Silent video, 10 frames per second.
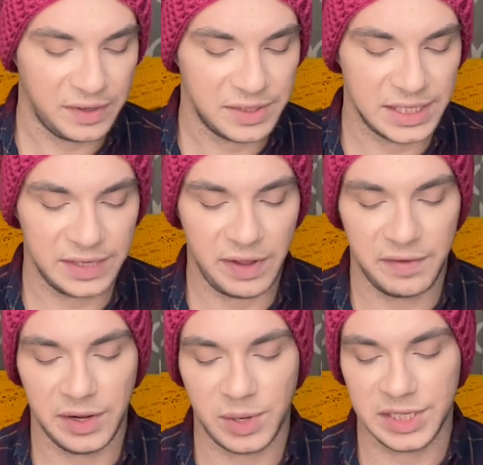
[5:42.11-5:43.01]
It says if you have
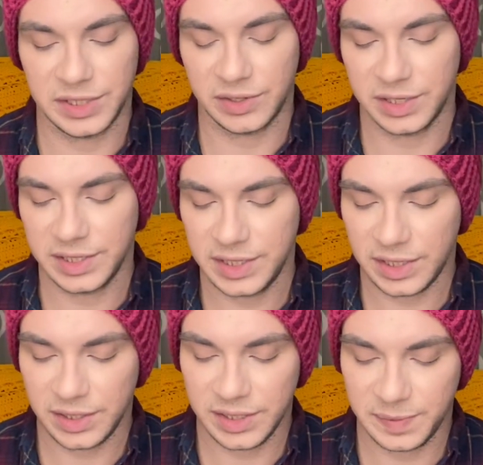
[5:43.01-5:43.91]
any questions or
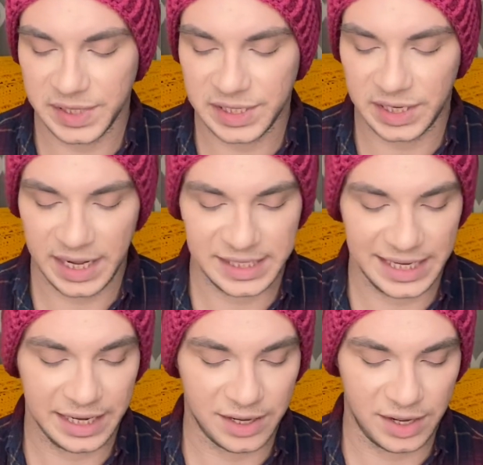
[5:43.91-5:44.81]
concerns, please do not
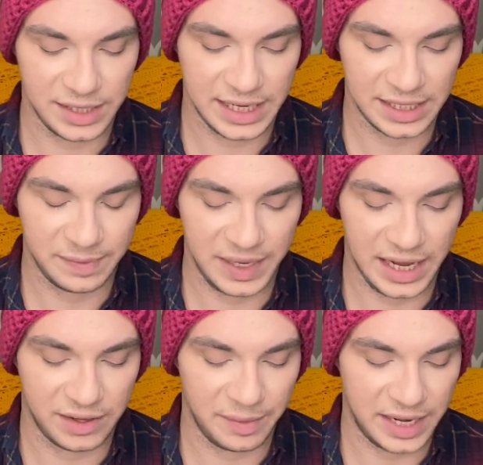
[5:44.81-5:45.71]
hesitate to contact me.
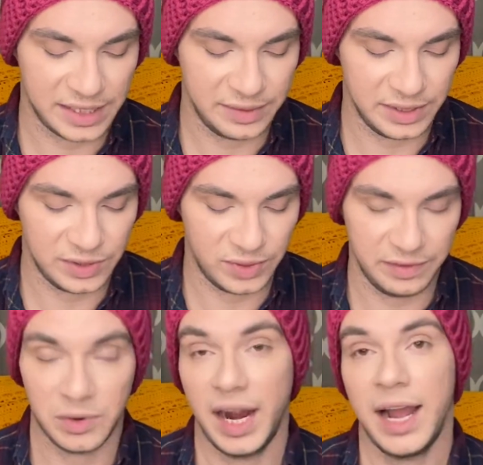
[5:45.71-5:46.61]
I'll get back to you within
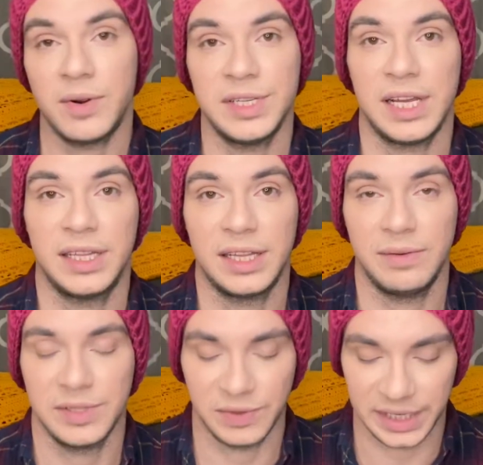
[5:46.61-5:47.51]
24 hours. I thought that
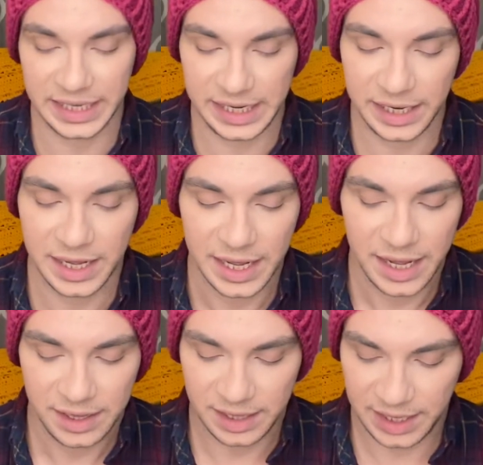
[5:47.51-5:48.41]
was really neat
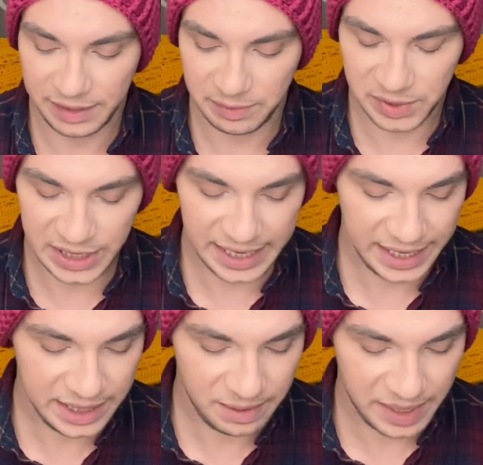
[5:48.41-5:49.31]
that they even put that
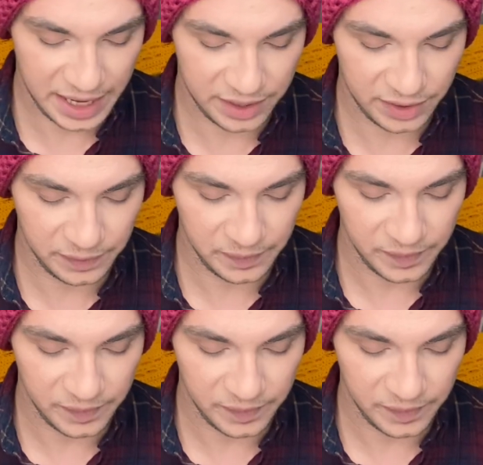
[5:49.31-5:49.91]
in the pattern.